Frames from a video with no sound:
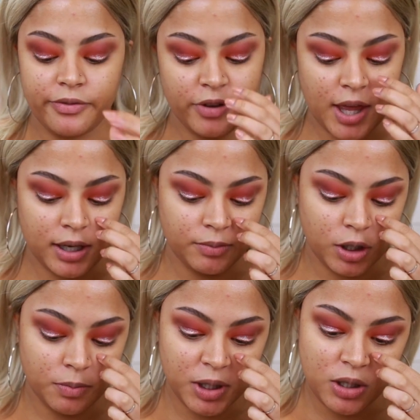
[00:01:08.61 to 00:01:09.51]
and for that I'm
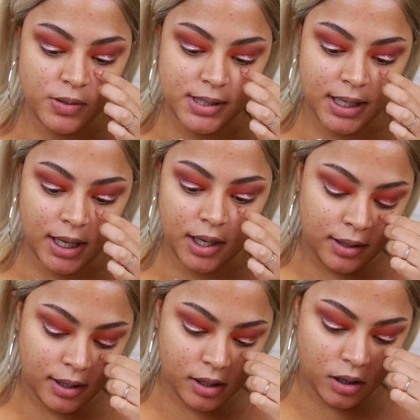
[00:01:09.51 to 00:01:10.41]
going to be using the